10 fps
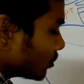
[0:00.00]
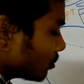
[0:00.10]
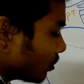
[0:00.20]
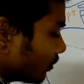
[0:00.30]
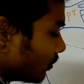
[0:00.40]

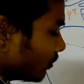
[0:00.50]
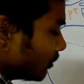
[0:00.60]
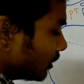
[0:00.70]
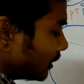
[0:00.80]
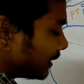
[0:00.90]
So
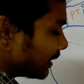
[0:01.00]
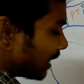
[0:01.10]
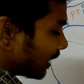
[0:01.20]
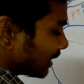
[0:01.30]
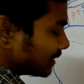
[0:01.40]
it
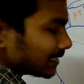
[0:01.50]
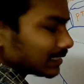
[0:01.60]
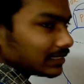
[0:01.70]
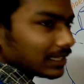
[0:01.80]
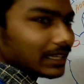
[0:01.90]
arises
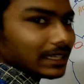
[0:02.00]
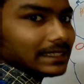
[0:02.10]
in the